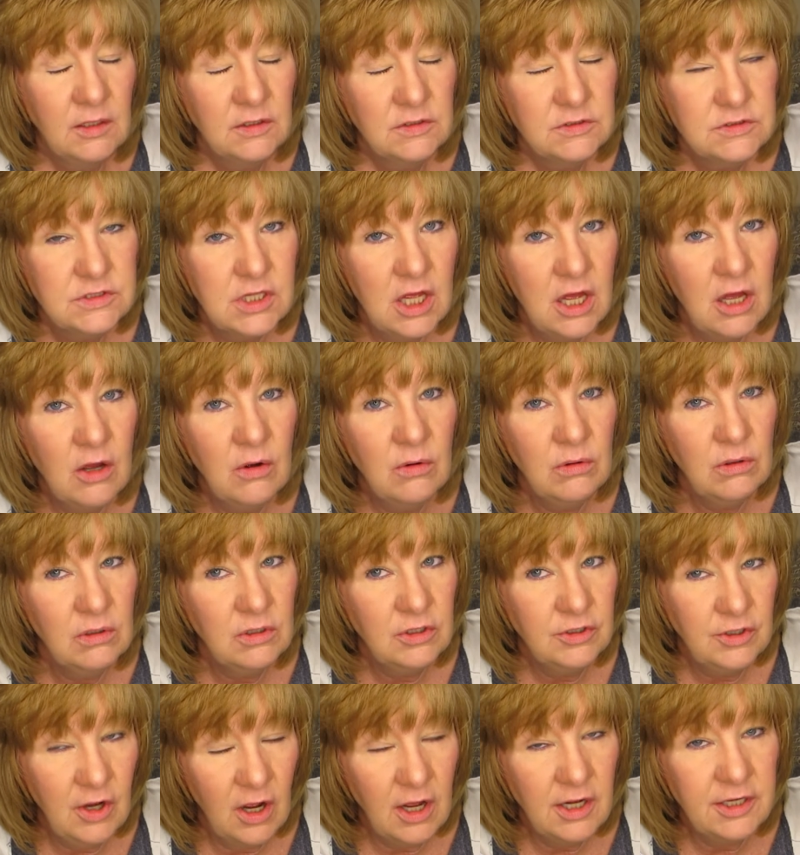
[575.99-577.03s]
So
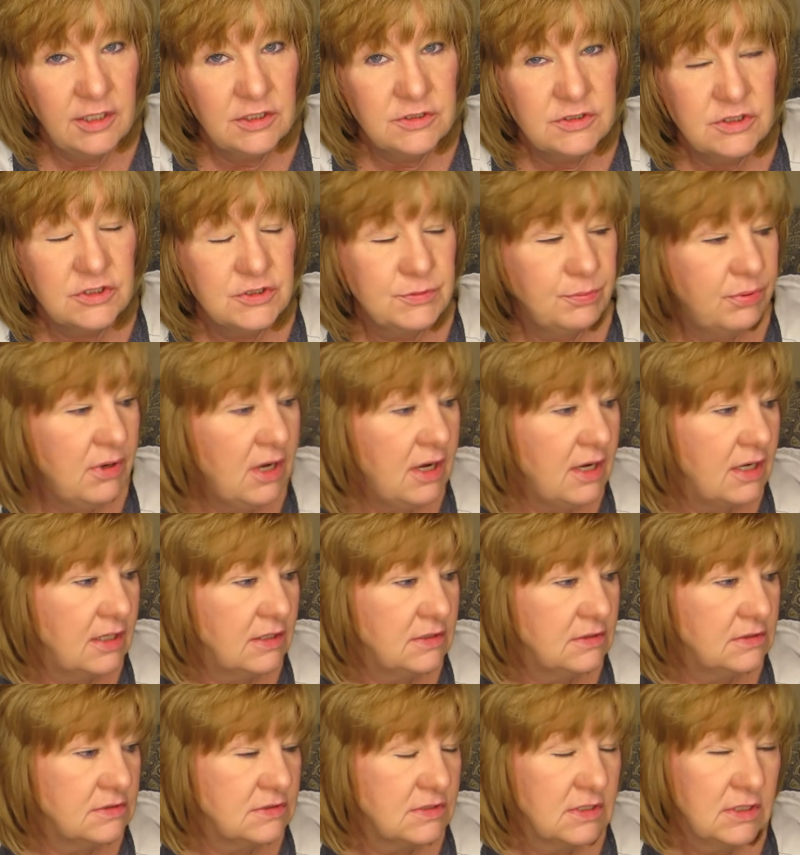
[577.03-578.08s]
God answers
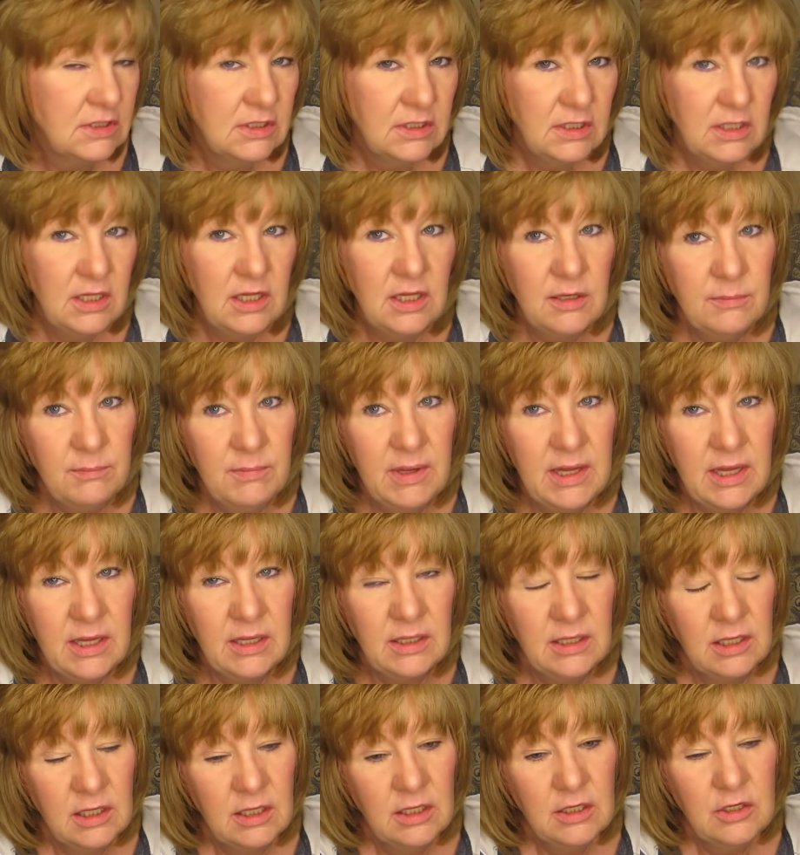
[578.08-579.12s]
prayers. It
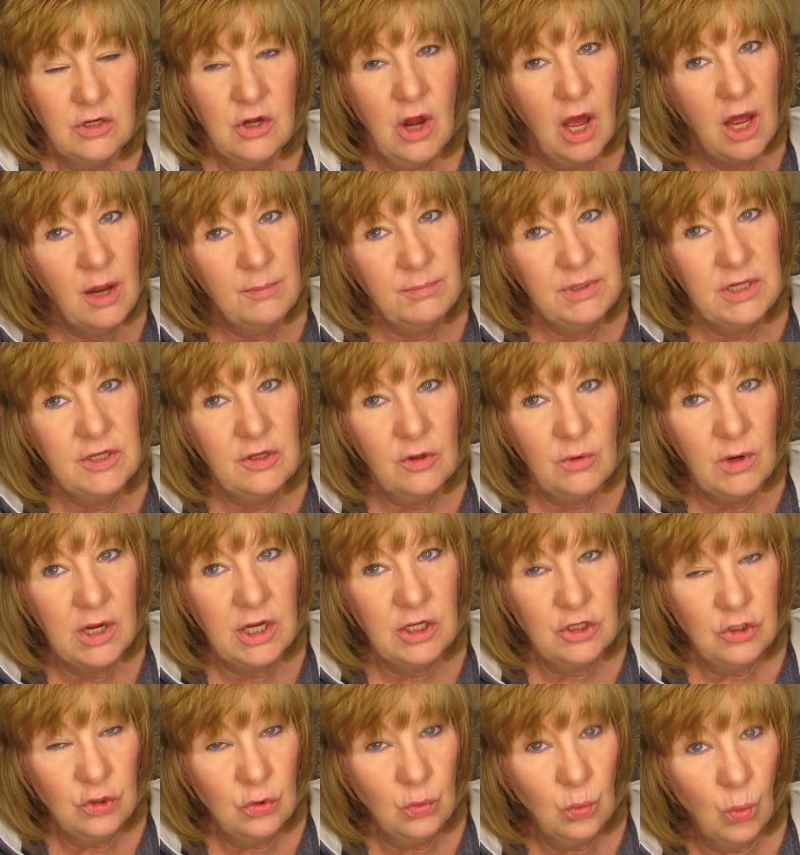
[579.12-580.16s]
may not be the way
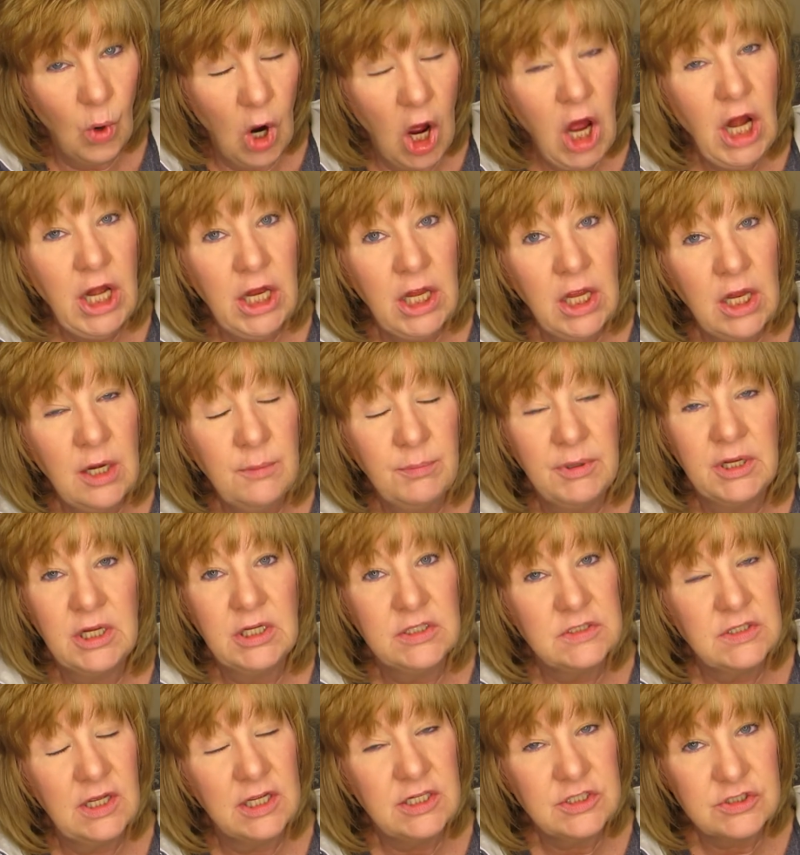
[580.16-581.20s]
you want it,
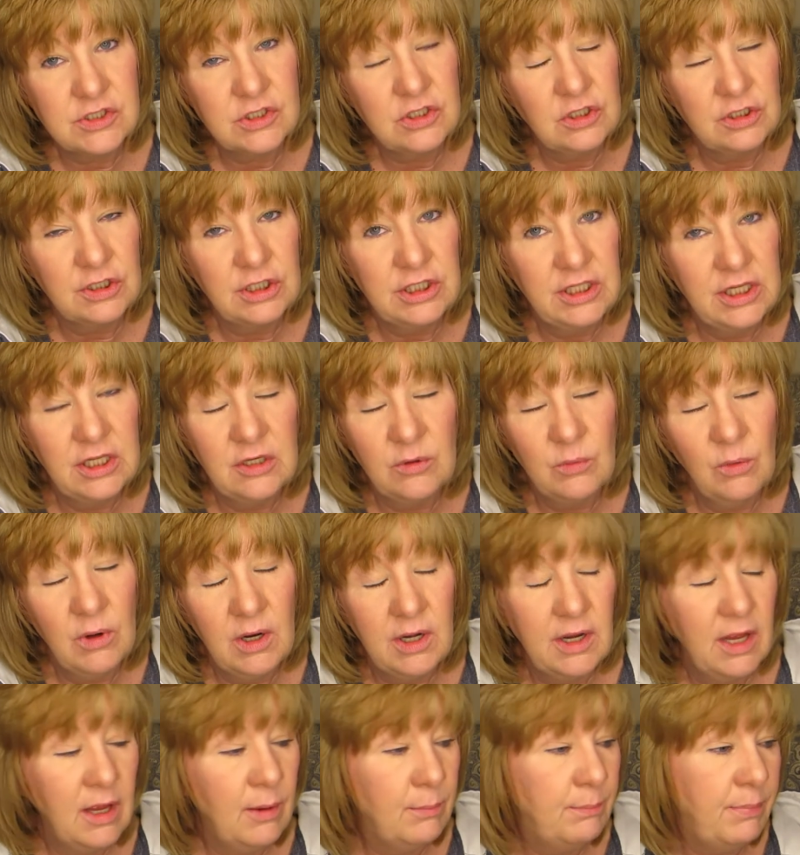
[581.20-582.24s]
because I certainly didn't
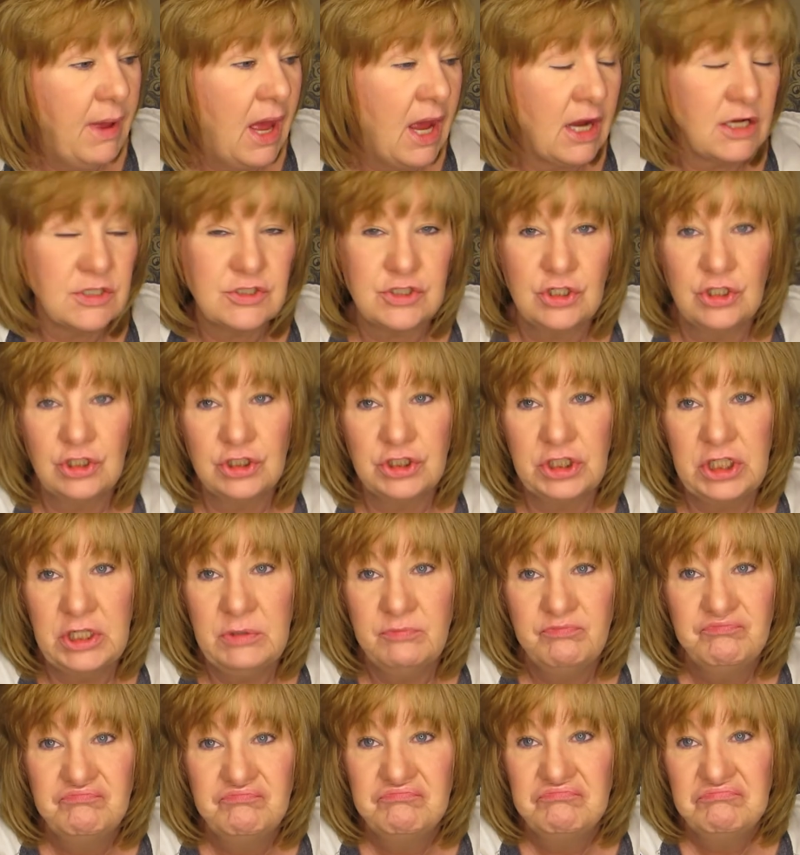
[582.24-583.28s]
want to have back surgery.